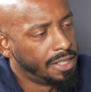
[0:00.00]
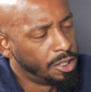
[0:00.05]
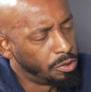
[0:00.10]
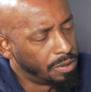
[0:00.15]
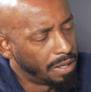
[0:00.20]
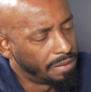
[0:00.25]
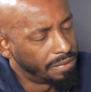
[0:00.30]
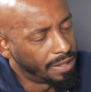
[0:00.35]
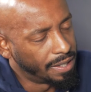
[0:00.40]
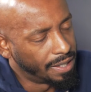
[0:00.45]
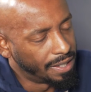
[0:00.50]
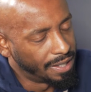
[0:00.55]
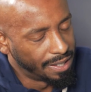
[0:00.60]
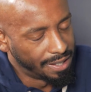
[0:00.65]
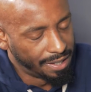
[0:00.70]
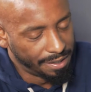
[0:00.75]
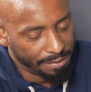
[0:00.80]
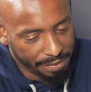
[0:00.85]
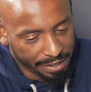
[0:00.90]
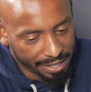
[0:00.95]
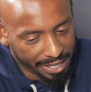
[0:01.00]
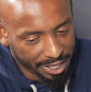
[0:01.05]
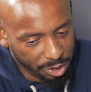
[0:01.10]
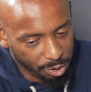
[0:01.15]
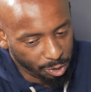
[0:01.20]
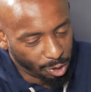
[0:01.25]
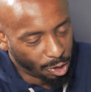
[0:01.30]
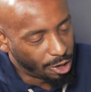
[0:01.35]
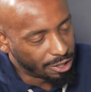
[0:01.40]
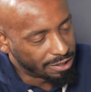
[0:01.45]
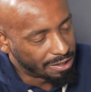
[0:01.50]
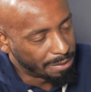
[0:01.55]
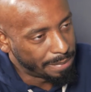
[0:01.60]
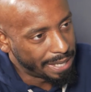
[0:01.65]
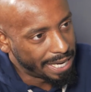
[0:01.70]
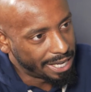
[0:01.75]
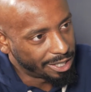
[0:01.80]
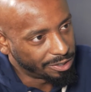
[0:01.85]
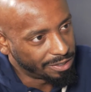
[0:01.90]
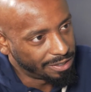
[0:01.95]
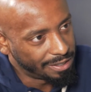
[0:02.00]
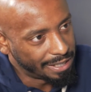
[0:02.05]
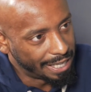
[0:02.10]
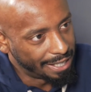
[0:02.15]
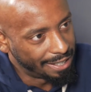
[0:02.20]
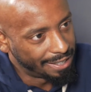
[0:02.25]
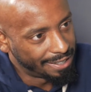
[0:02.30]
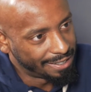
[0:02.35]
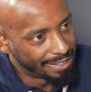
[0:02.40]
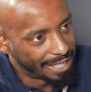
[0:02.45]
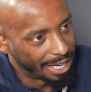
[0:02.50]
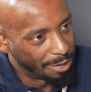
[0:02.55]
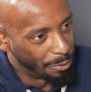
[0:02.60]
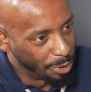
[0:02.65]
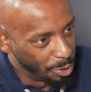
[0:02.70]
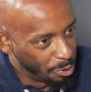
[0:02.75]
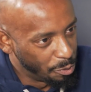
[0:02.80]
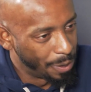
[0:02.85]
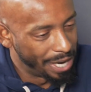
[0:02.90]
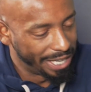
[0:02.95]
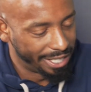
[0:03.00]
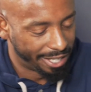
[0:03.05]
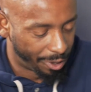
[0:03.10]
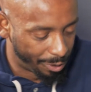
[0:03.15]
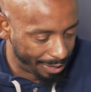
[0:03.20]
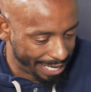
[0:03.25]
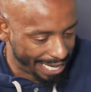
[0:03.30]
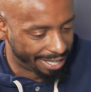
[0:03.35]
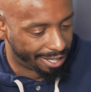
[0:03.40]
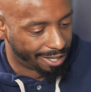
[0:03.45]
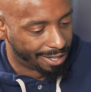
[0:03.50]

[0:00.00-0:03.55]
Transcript: Did you ever felt like you lost a battle? Like when you went on that